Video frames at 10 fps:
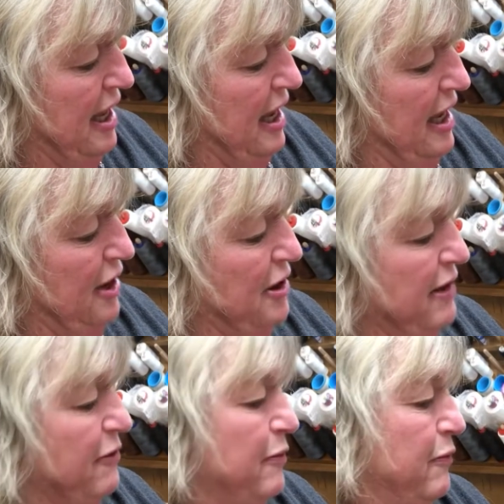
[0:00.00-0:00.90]
you'll have
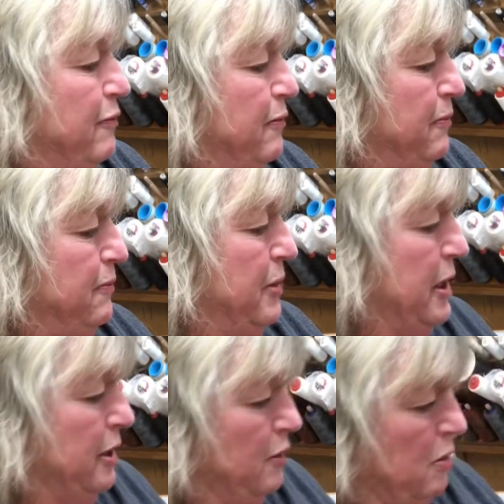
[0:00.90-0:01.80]

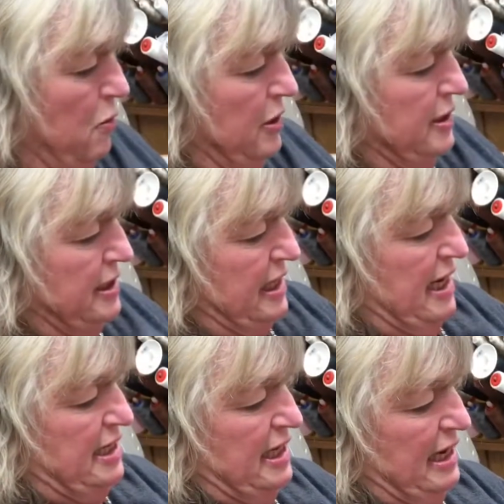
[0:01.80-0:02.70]
blue on one
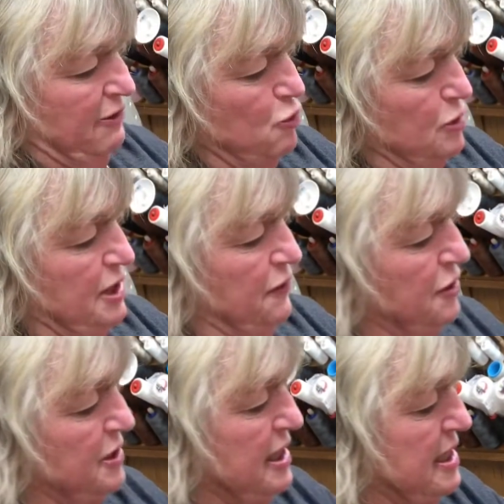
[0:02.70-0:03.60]
side. Now of course if you
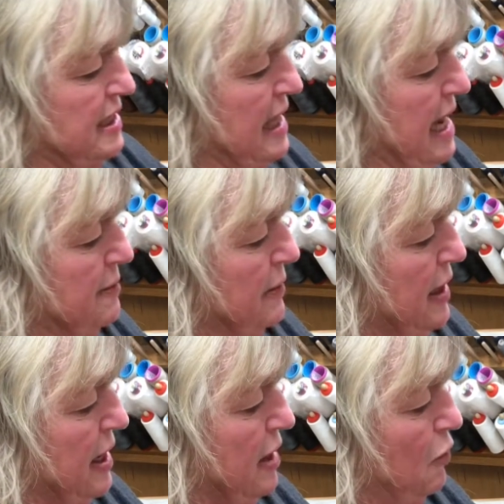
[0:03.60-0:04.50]
did the same
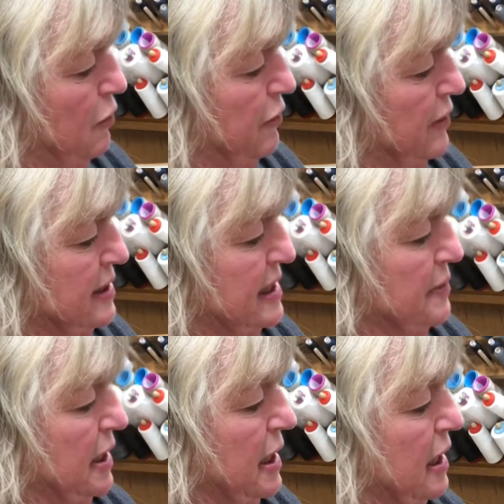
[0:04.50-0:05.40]
or
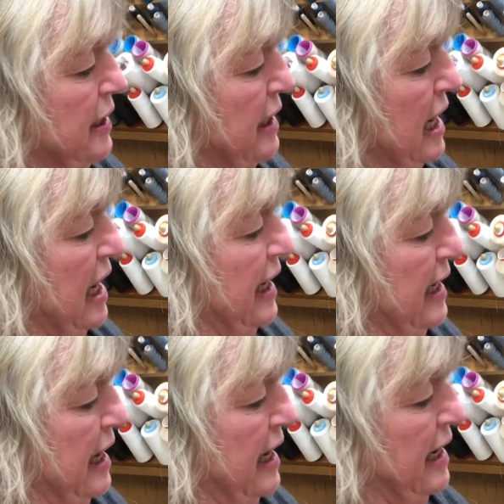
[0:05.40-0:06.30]
similar coloured
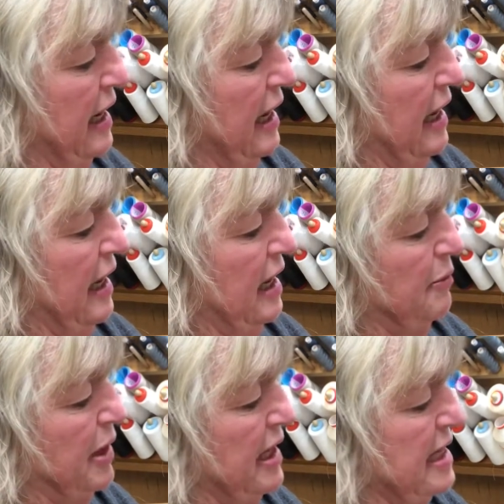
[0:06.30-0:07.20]
lining,
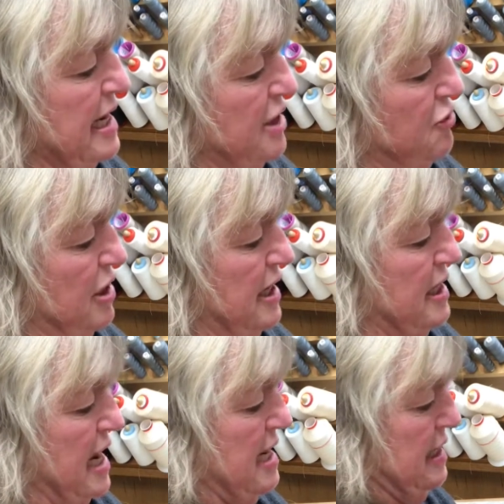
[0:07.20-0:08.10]
but it literally
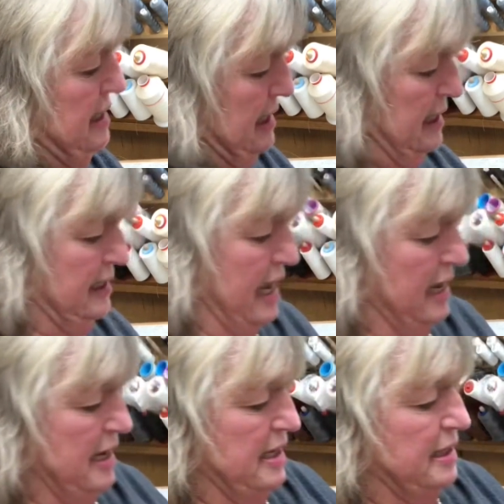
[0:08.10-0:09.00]
takes
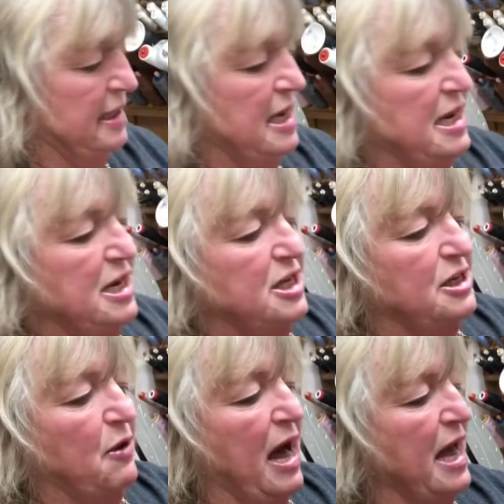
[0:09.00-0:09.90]
seconds. So
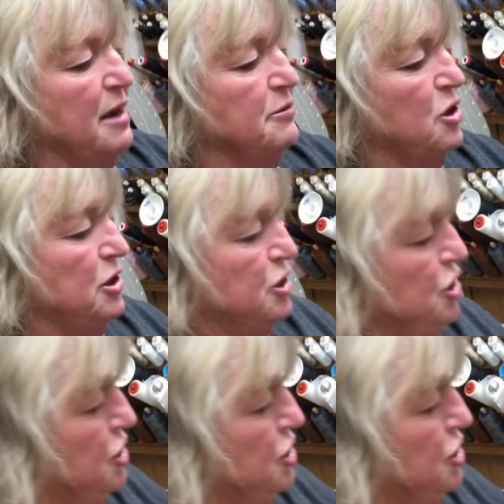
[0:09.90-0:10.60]
I am going to do